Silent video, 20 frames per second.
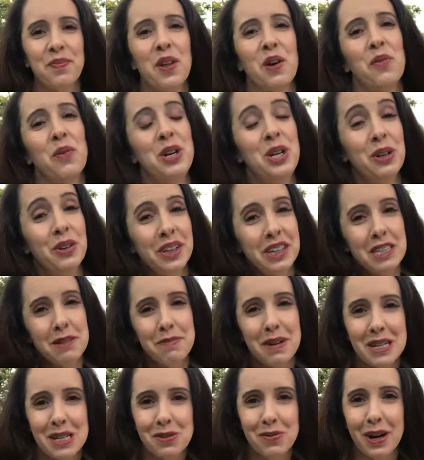When you looked at
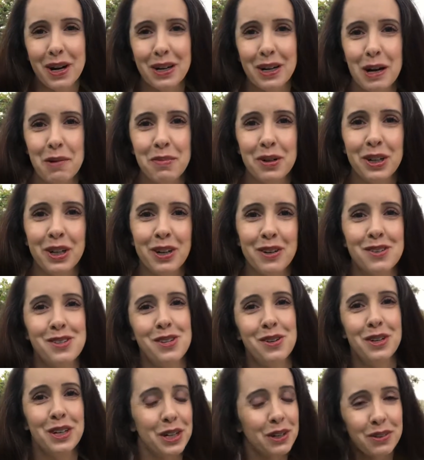my sweater up close,
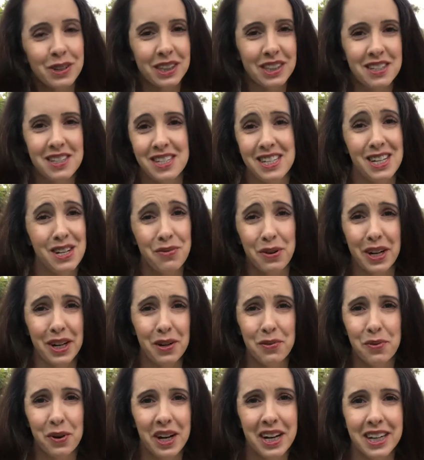you couldn't really see what
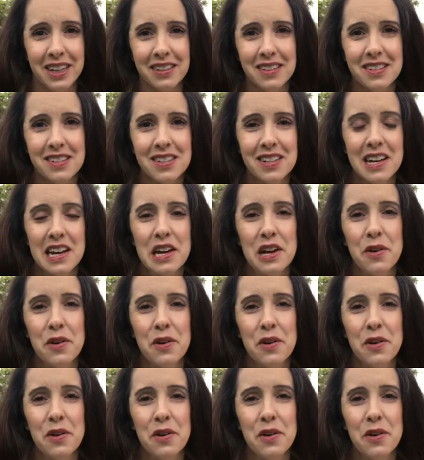it was.